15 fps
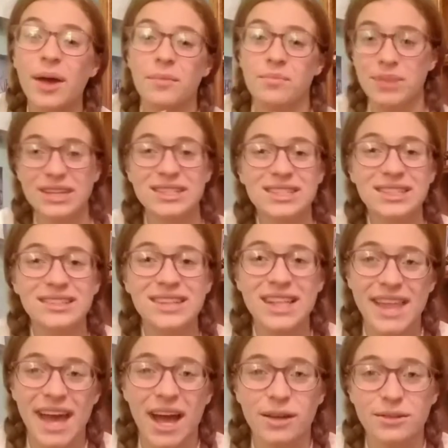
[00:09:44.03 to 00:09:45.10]
Basically,
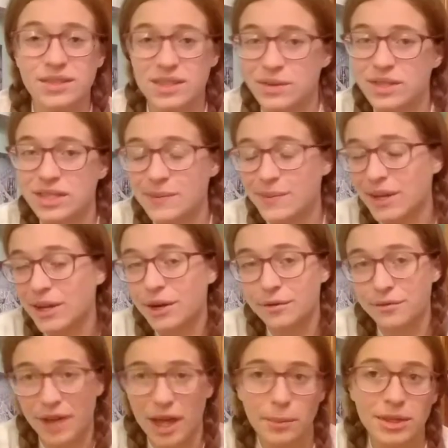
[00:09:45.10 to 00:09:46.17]
the house used to be her
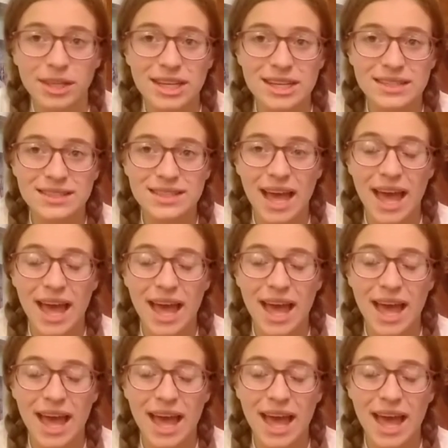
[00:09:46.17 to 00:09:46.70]
family's,